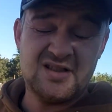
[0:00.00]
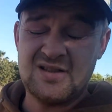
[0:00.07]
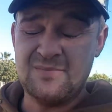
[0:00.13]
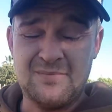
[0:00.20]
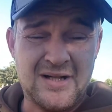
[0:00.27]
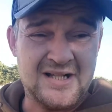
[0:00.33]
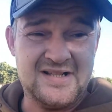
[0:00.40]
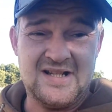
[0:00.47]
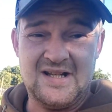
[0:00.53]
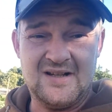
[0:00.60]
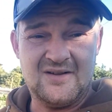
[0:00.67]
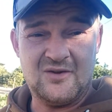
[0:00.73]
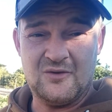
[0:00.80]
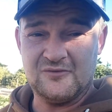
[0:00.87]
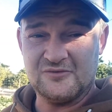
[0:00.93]
can buy that
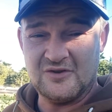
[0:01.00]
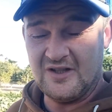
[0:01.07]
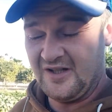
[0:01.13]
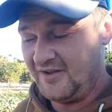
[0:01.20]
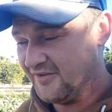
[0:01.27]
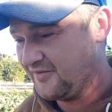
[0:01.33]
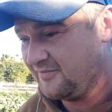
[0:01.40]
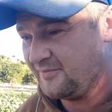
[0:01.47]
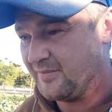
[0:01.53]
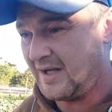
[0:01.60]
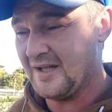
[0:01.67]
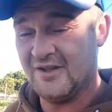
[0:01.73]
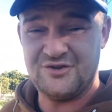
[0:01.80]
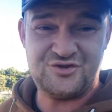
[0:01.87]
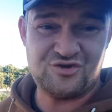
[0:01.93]
over here by
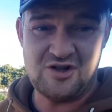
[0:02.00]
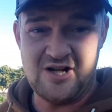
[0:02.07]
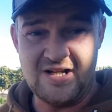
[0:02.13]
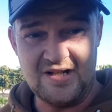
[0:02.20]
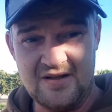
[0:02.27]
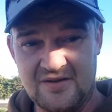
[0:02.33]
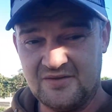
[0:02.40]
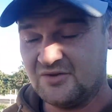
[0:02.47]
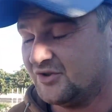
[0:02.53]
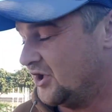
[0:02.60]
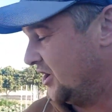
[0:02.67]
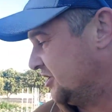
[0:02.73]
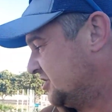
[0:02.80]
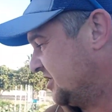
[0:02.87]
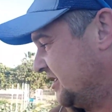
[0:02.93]
the tray,
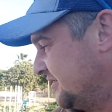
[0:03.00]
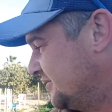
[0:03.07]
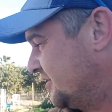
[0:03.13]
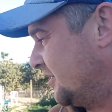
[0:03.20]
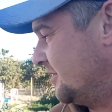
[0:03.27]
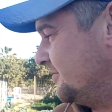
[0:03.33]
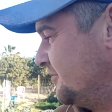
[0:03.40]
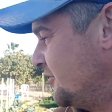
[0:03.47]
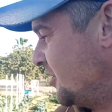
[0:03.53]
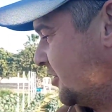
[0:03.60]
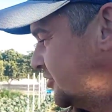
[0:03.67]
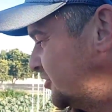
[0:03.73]
dirt cheap. So I'm not